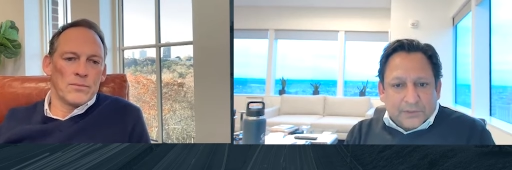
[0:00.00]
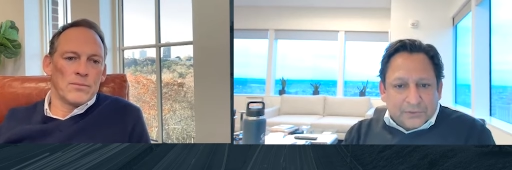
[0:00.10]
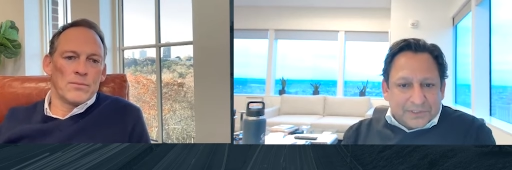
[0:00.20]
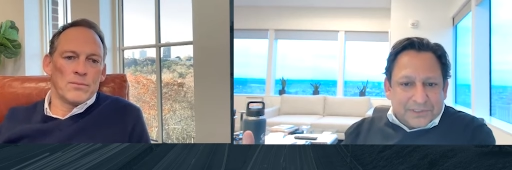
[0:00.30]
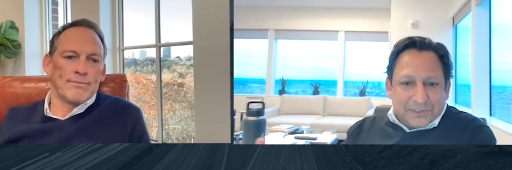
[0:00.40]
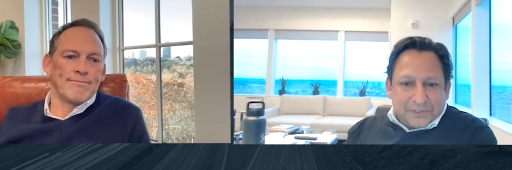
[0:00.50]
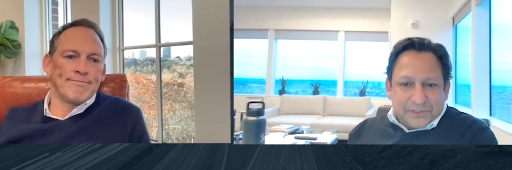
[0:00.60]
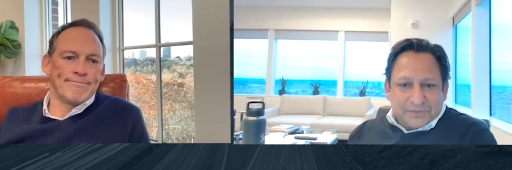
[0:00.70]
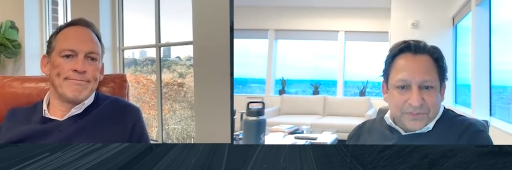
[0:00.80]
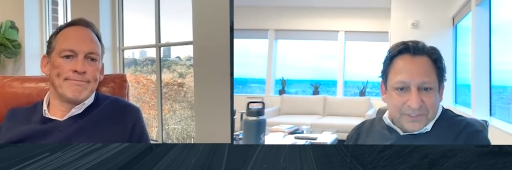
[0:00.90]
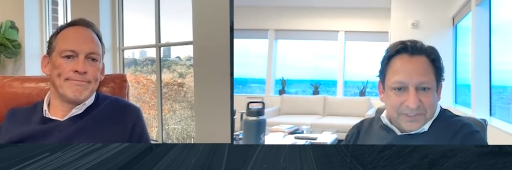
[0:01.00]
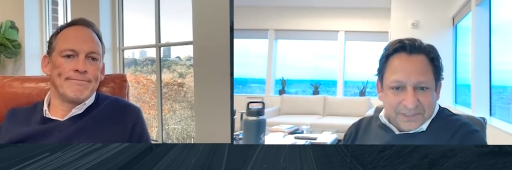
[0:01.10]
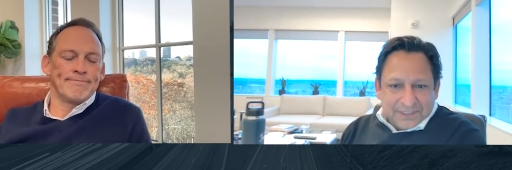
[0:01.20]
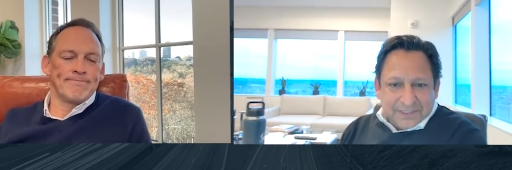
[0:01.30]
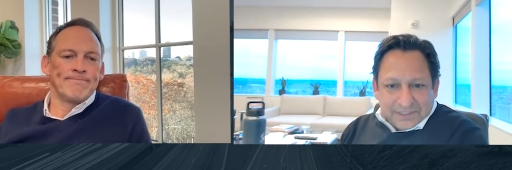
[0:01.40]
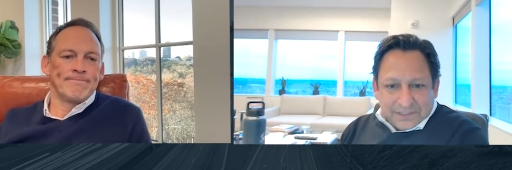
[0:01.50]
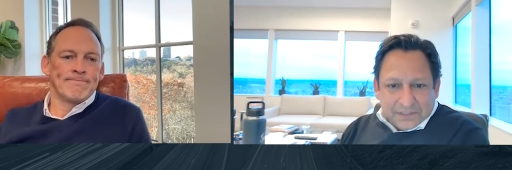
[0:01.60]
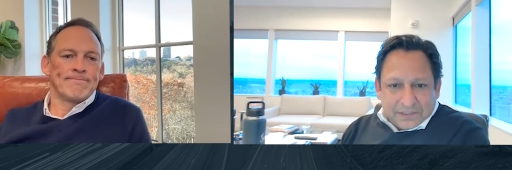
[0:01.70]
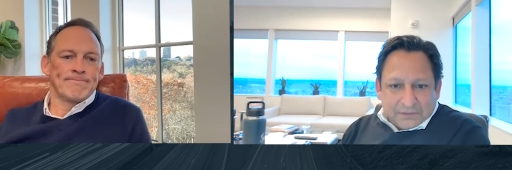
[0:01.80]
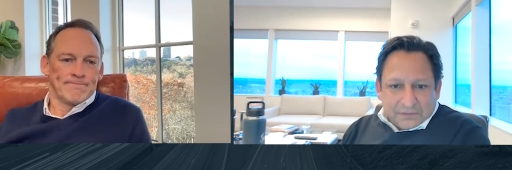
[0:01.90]
Speaker 1: early years of the,
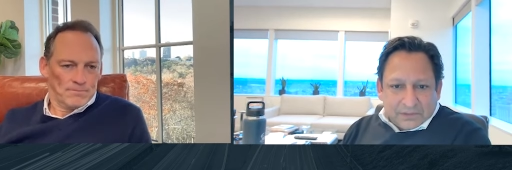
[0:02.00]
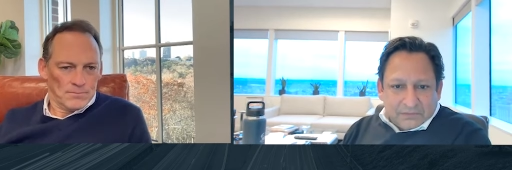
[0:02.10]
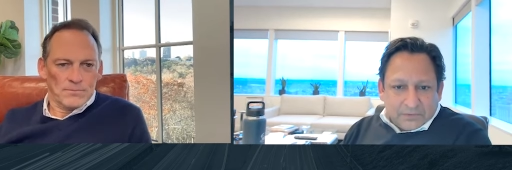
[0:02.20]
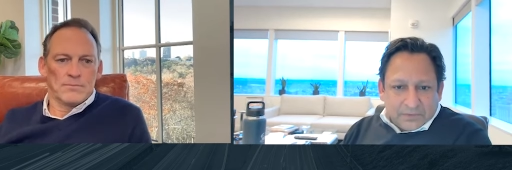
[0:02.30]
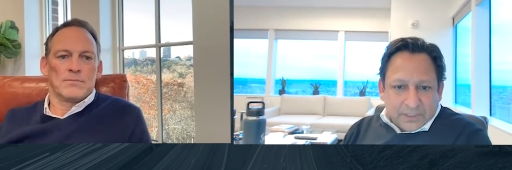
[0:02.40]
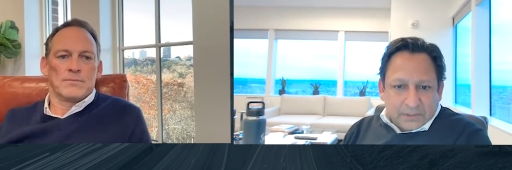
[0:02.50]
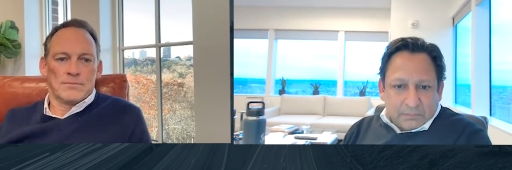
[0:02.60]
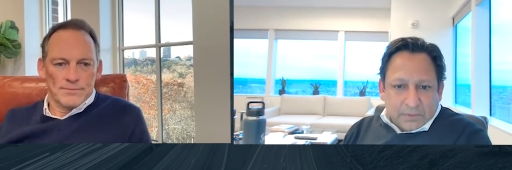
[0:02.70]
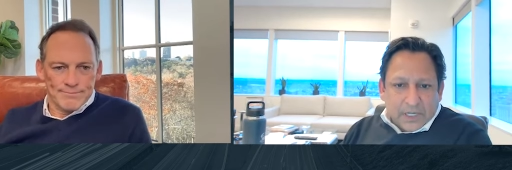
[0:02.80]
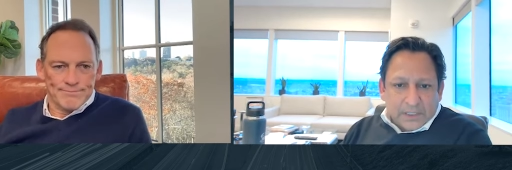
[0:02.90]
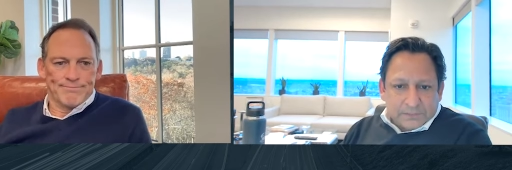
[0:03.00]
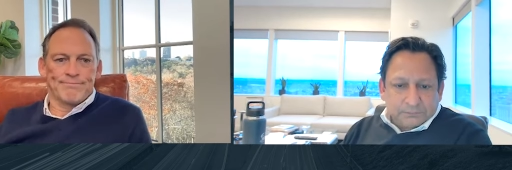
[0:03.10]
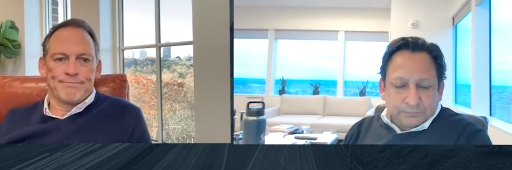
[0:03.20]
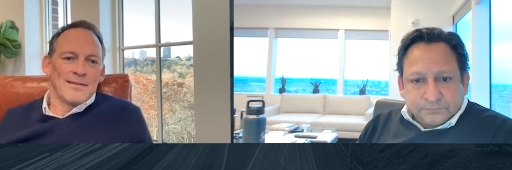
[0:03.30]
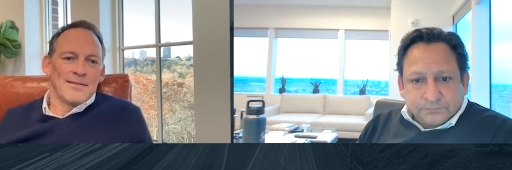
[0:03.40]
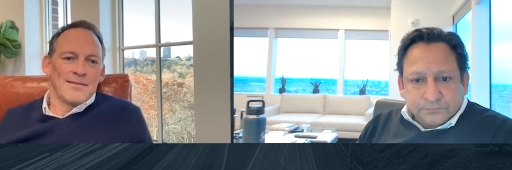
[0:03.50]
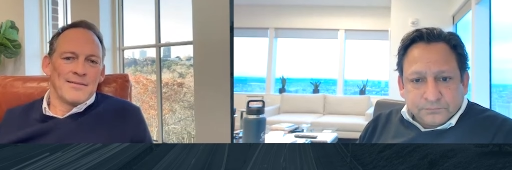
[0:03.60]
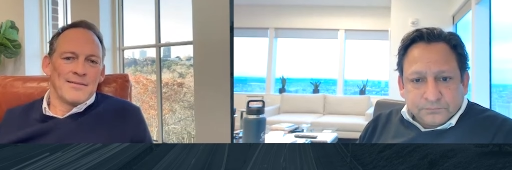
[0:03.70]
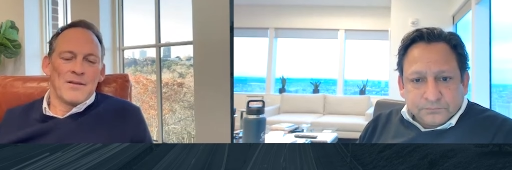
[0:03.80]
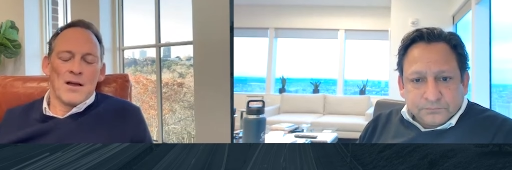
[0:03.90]
you know, of the enterprise.
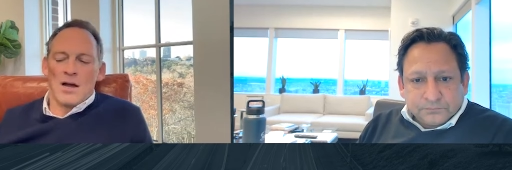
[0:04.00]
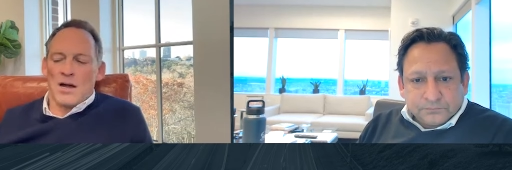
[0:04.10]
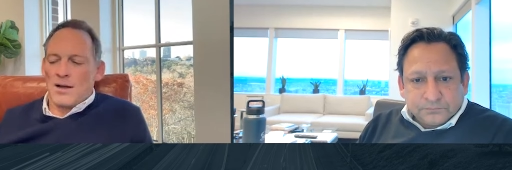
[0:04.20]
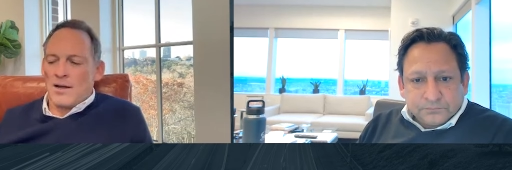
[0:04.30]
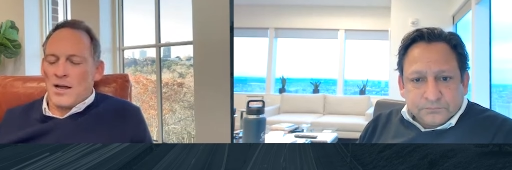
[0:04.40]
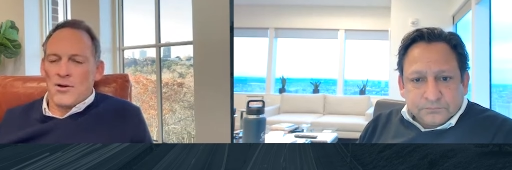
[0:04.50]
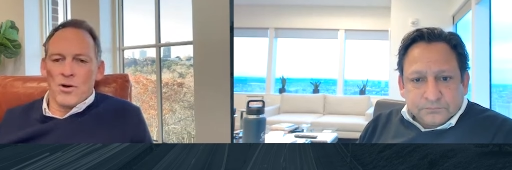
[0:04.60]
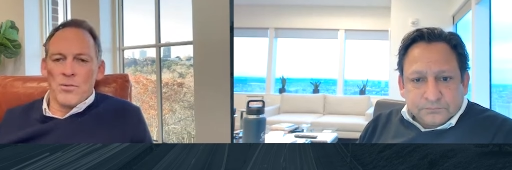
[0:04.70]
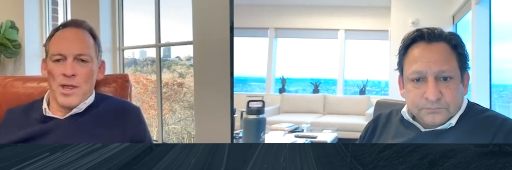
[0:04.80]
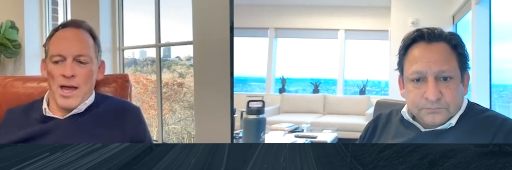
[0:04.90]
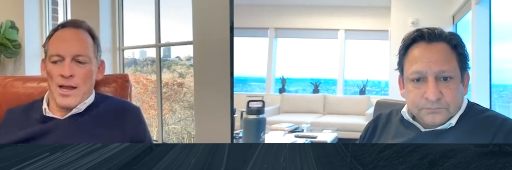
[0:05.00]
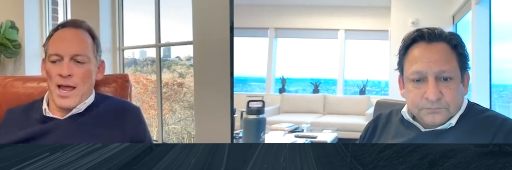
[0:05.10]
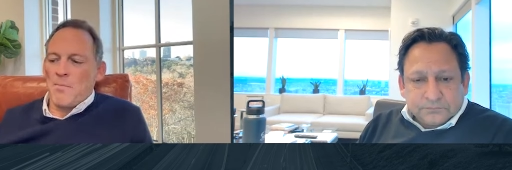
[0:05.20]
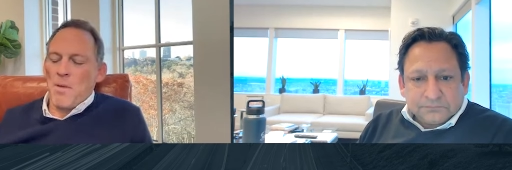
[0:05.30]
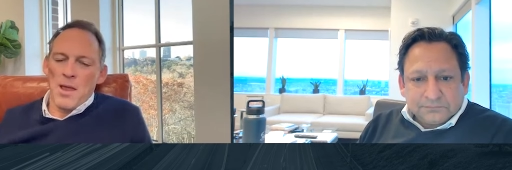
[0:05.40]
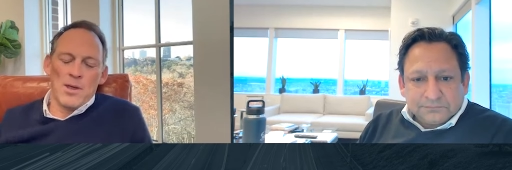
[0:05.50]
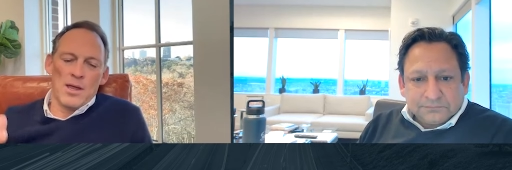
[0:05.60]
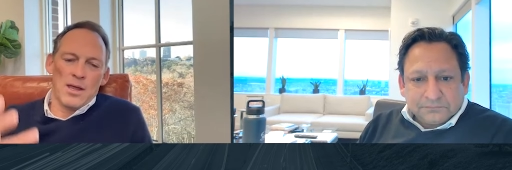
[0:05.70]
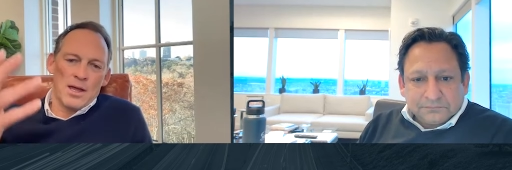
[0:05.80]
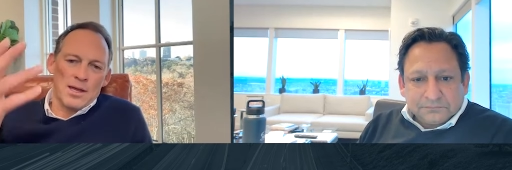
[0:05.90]
Speaker 2: Uh, I agree with that. And
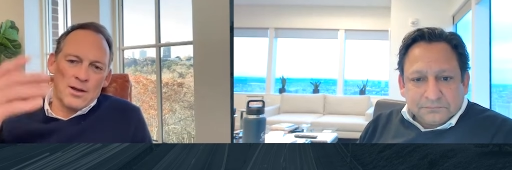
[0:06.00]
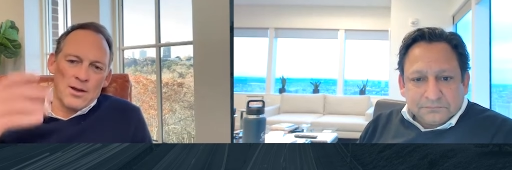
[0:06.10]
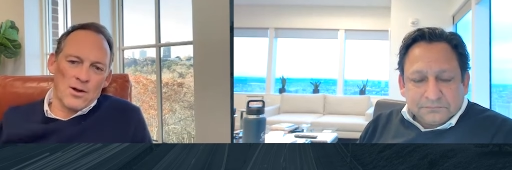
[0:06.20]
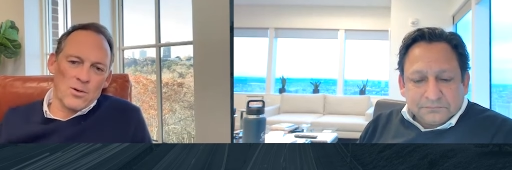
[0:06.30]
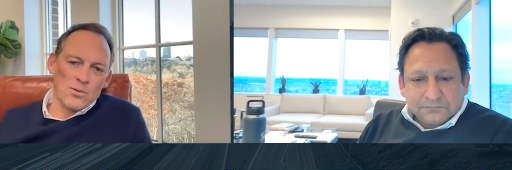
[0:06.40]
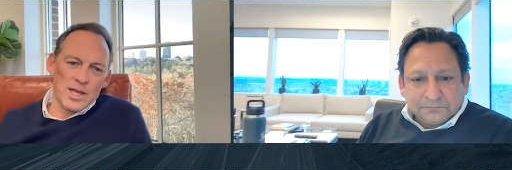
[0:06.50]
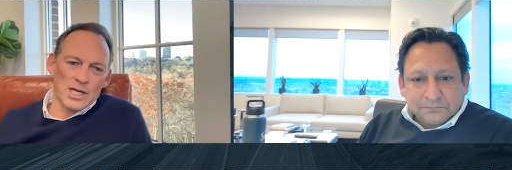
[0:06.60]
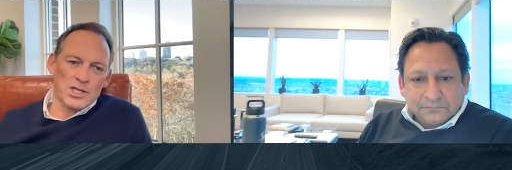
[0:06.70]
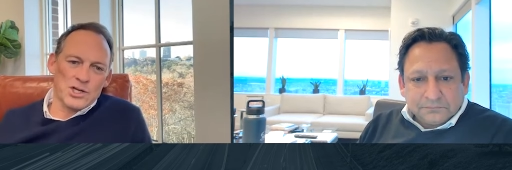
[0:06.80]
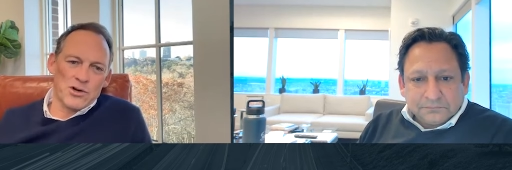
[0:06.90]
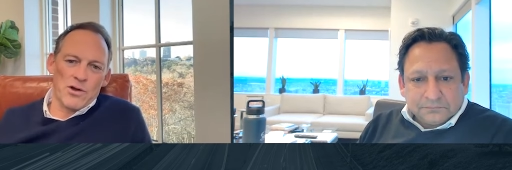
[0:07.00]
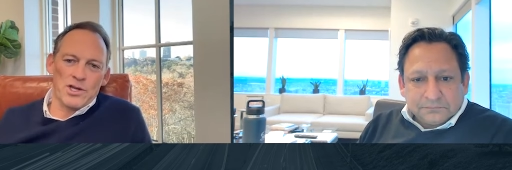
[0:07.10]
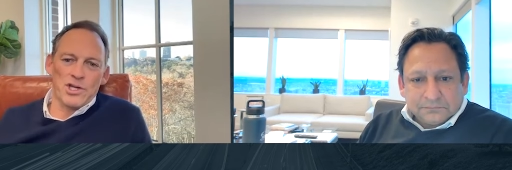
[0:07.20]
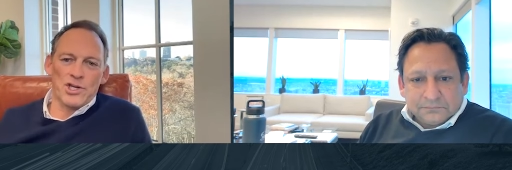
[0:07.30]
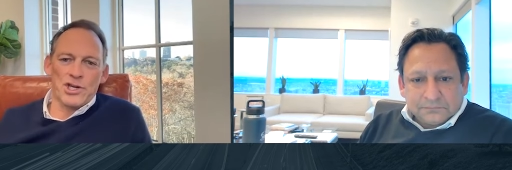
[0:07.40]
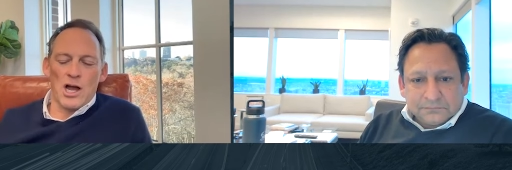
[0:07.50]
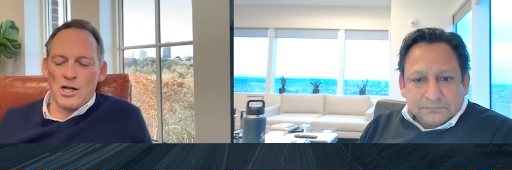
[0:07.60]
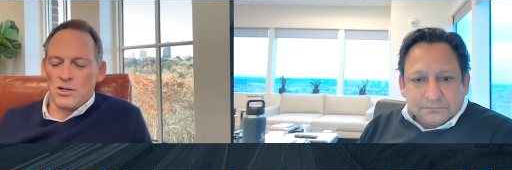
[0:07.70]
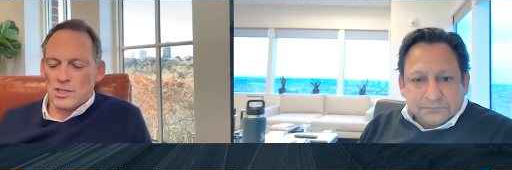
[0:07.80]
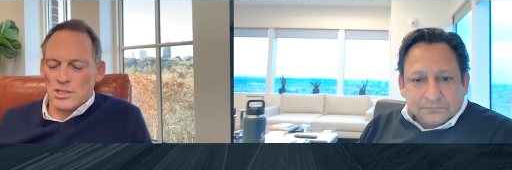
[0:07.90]
maybe, uh, you know, I don't know what the next generation
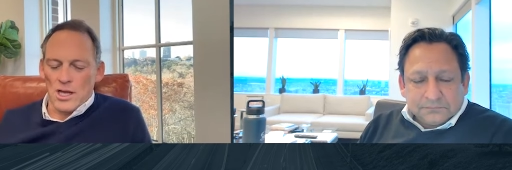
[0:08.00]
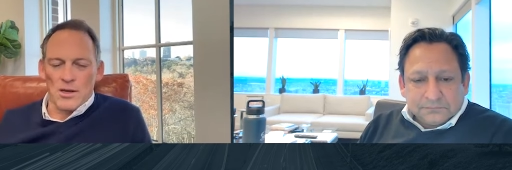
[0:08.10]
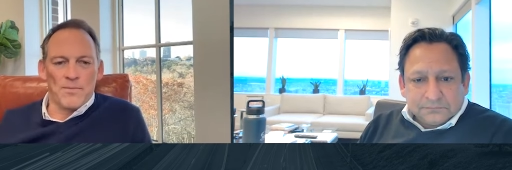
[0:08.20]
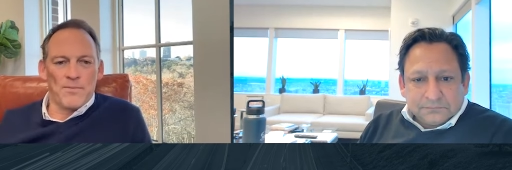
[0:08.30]
Shah looks like,